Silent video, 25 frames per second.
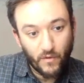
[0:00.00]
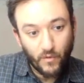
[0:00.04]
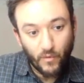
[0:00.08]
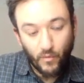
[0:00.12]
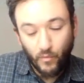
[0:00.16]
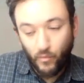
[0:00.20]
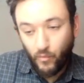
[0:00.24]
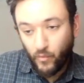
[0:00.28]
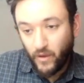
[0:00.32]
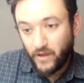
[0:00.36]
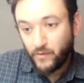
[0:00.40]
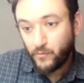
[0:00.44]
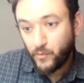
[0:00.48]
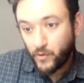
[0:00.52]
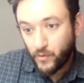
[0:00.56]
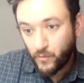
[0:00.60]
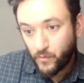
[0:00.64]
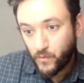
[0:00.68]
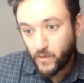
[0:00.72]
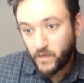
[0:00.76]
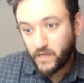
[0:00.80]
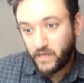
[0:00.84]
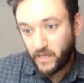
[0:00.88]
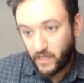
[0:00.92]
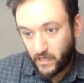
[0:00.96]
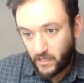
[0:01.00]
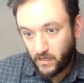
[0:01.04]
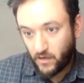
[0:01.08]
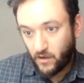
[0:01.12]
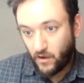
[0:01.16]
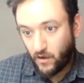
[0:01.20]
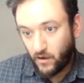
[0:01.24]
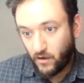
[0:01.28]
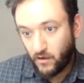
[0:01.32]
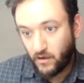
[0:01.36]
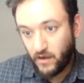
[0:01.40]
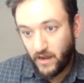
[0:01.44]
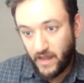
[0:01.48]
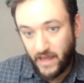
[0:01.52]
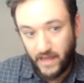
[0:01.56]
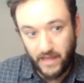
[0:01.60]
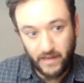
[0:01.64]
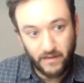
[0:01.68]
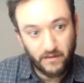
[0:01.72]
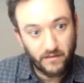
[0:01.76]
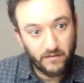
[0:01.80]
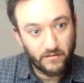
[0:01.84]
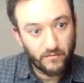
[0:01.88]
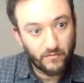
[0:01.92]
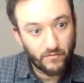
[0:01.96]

When we're working in Rn,